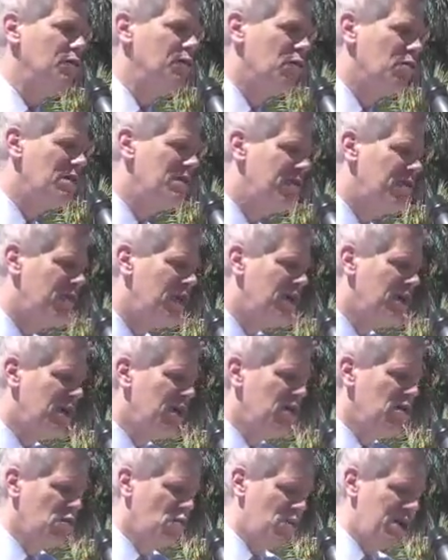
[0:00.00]
But
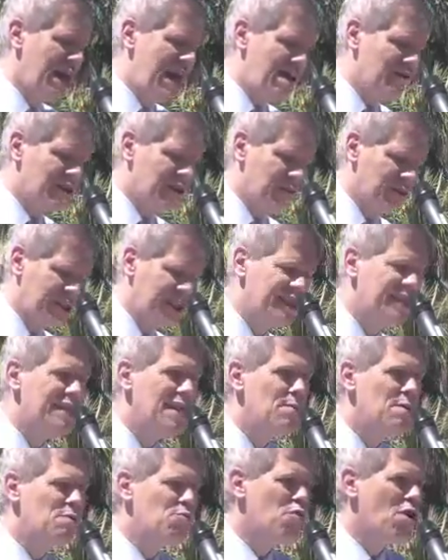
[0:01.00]
we have some
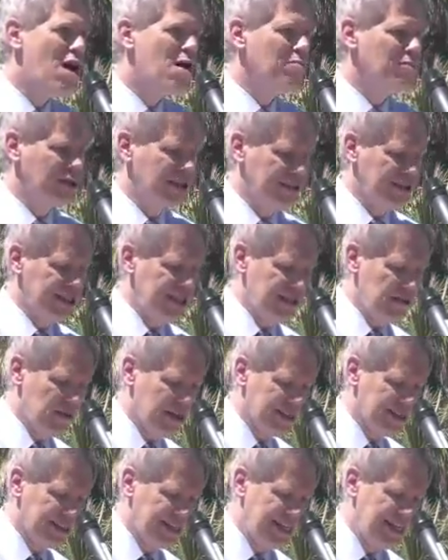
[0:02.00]
systemic problems in
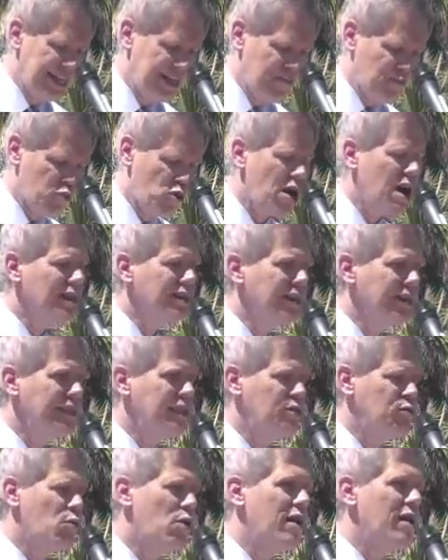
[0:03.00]
TUSD, and
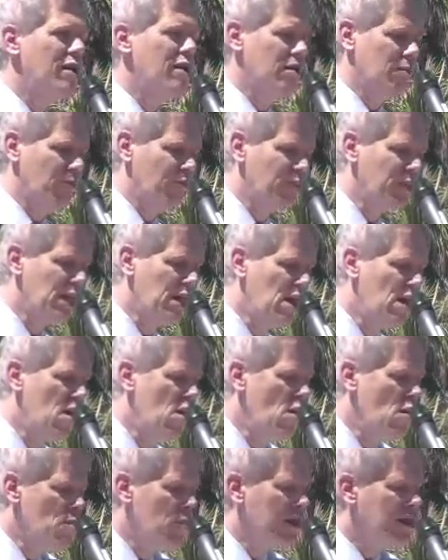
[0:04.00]
process is one of them.
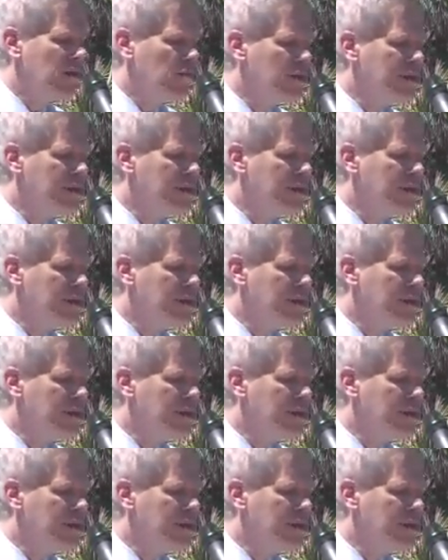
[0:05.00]
But the